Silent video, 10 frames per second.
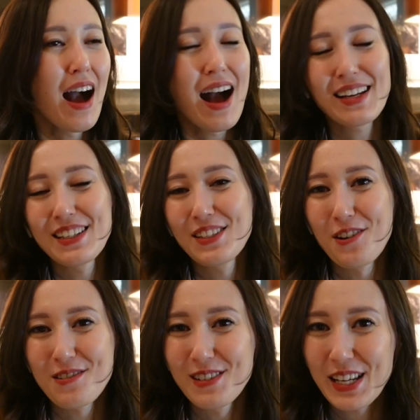I can
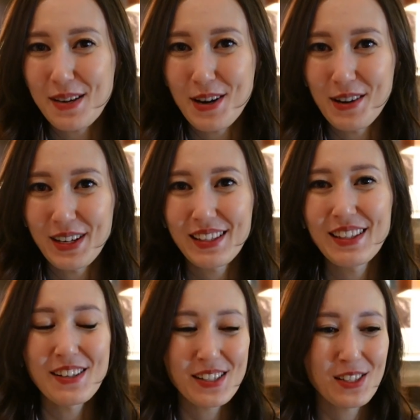talk all day about it.
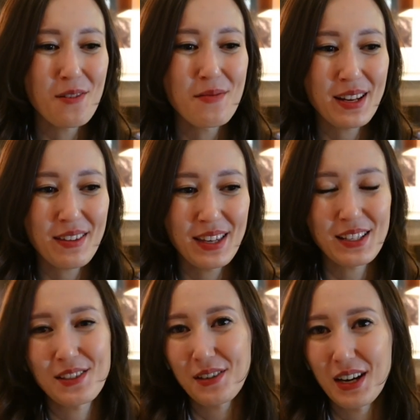There are so many
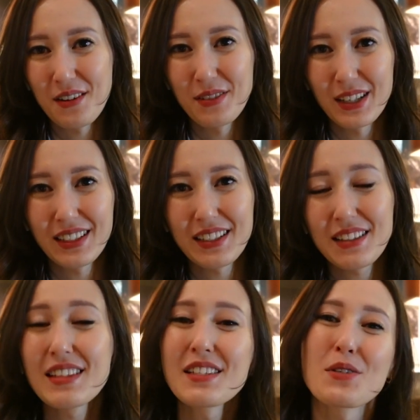things to cover.
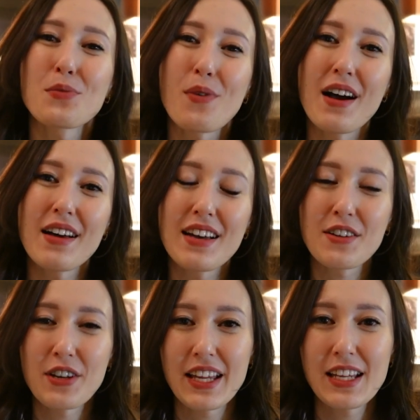This is why I
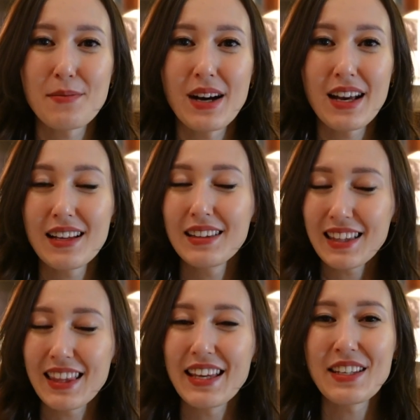created my
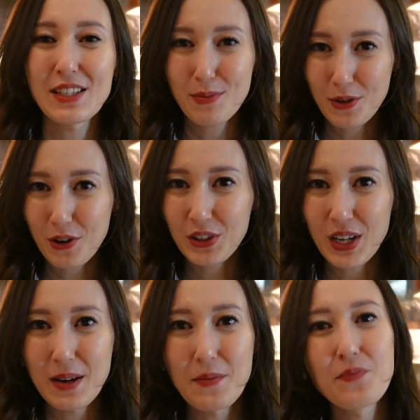Elite Ladies
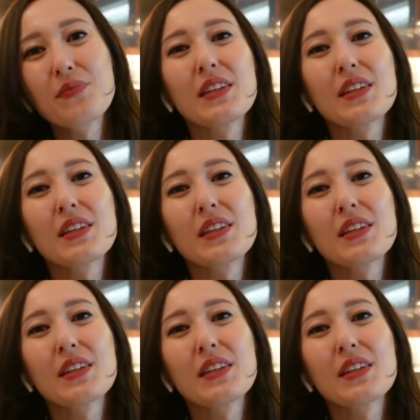program.